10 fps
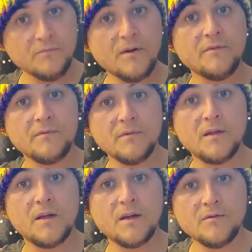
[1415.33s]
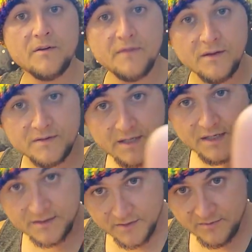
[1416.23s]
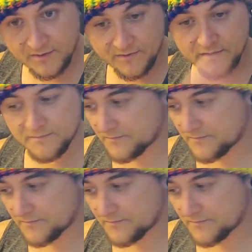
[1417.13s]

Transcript: And Raphael is taking it to you, my friend.